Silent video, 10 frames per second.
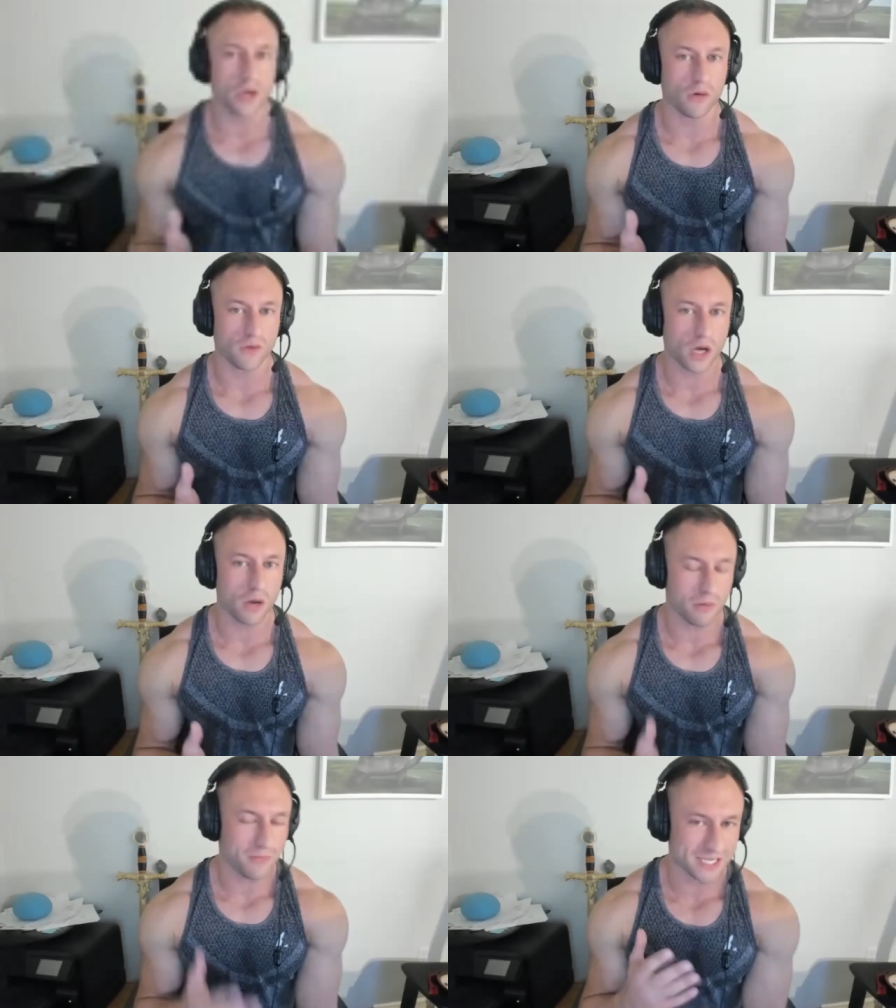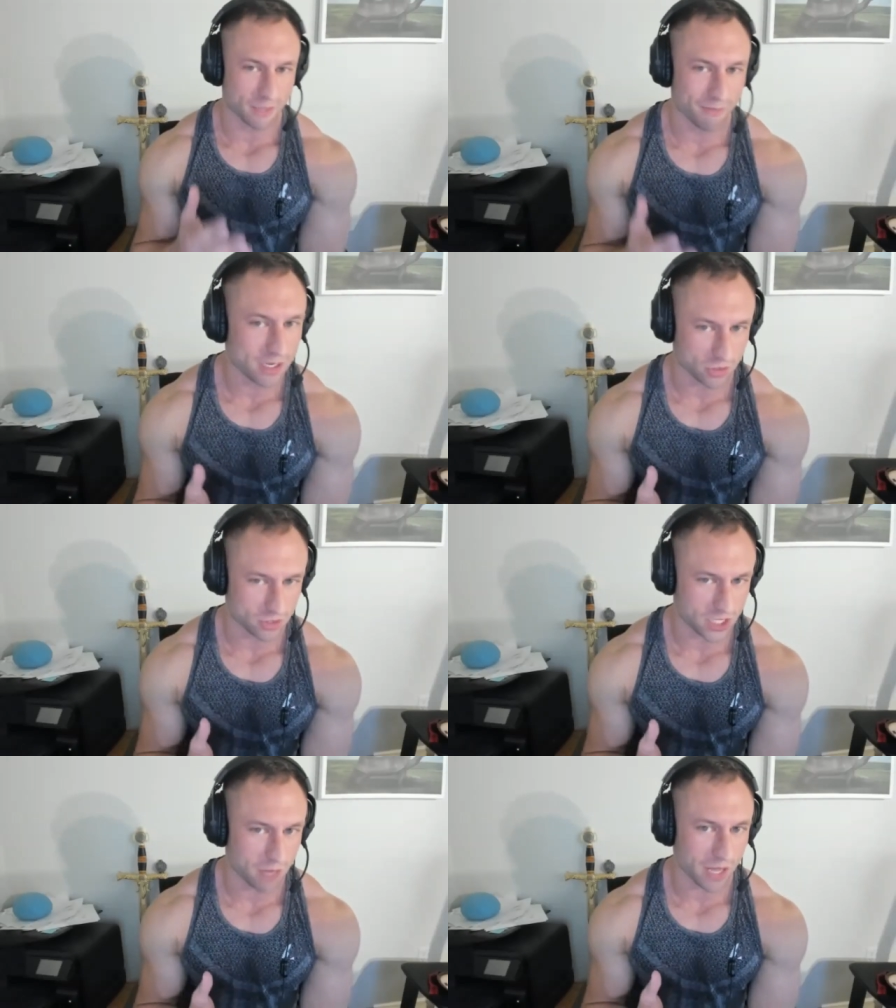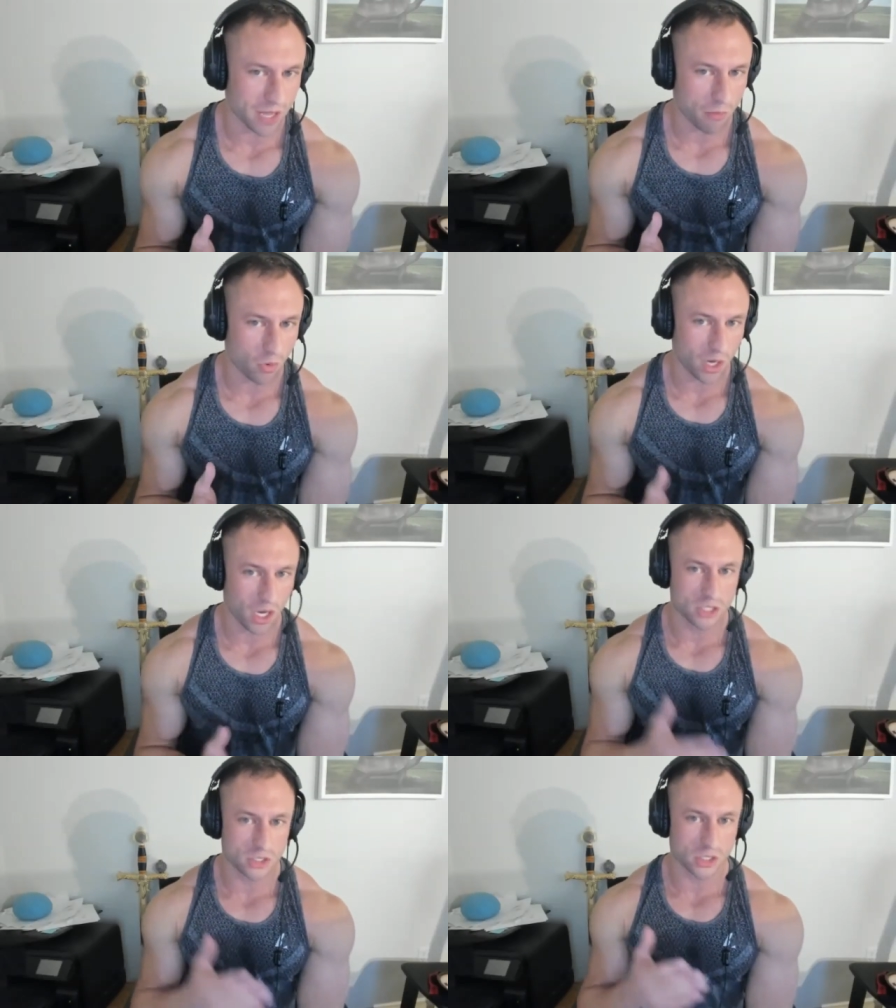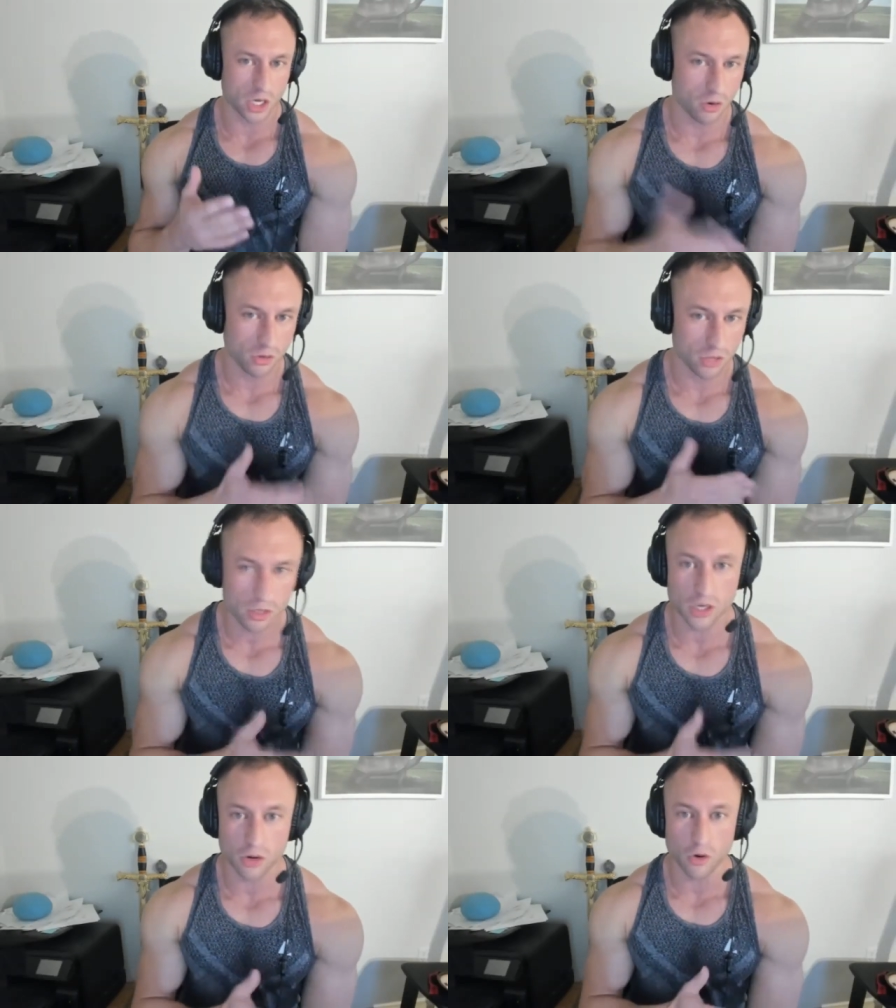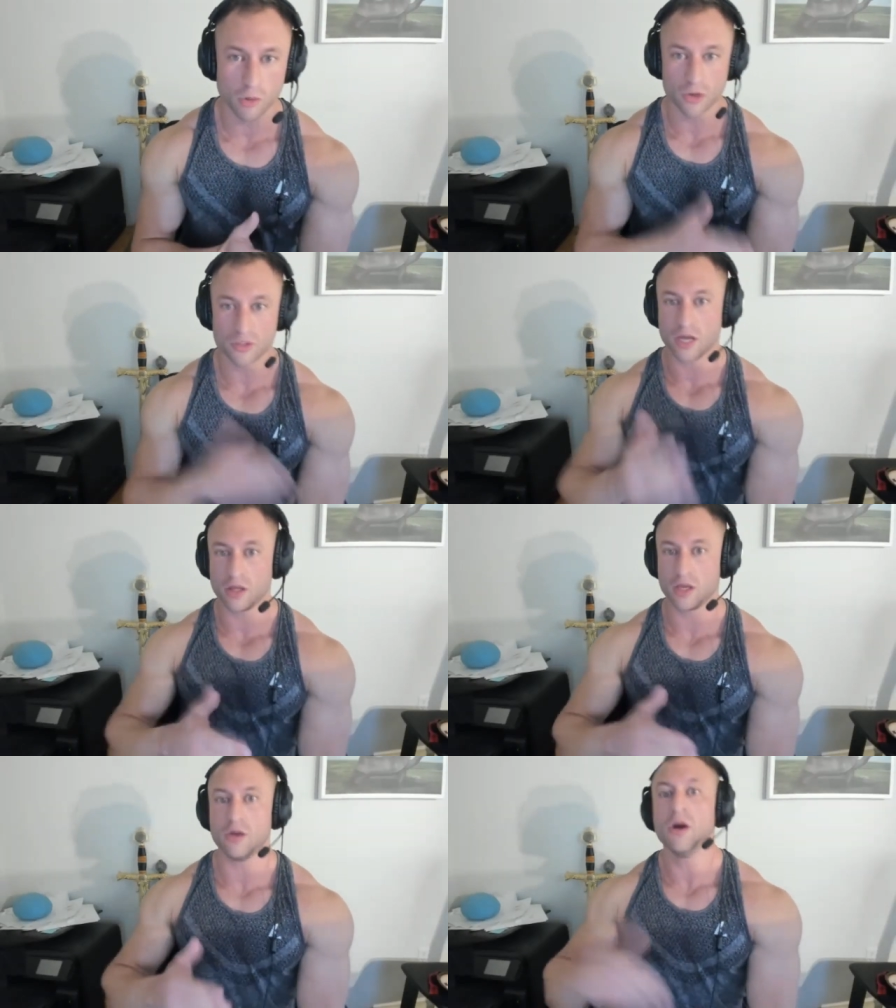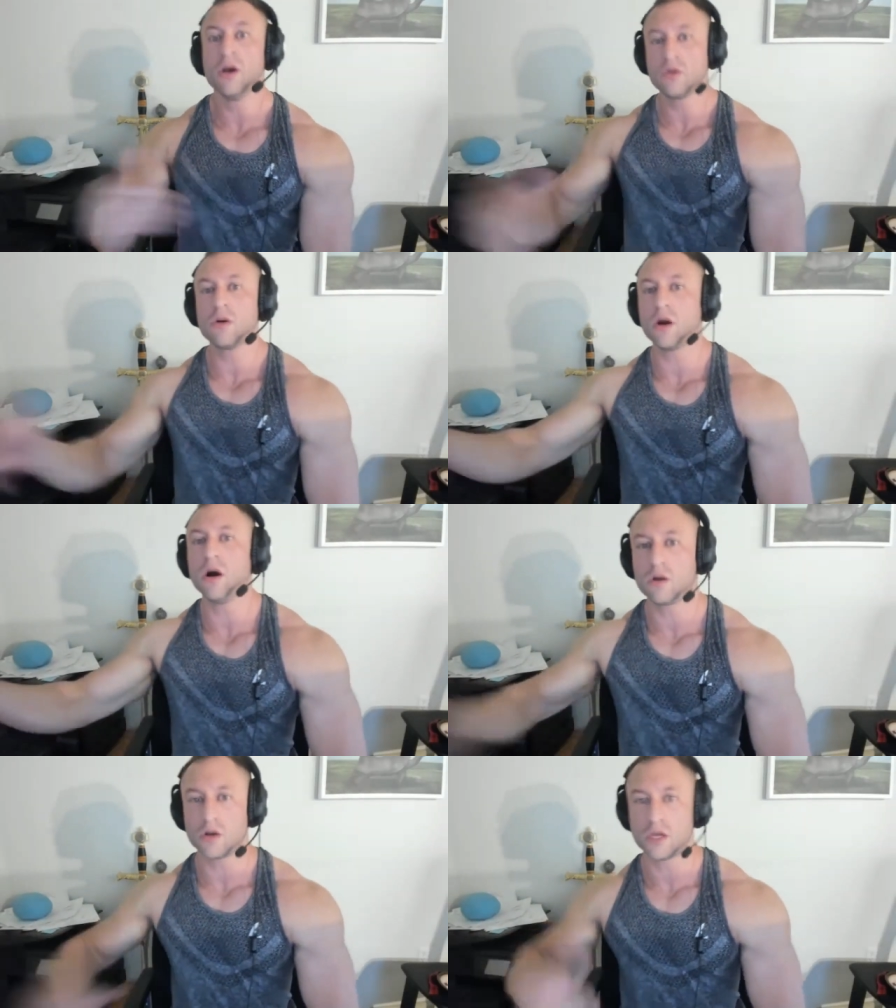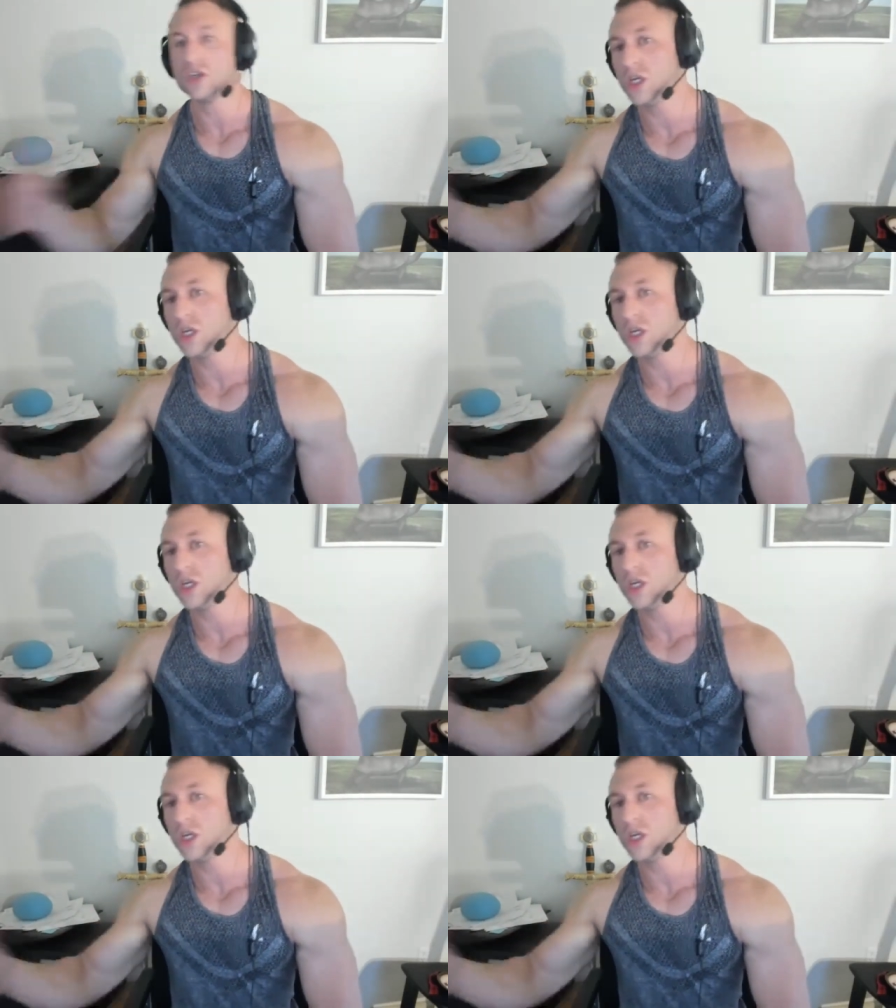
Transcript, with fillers: can overcome it because it's a mental state by that point. It's a, literally a hormone telling you you're hungry, you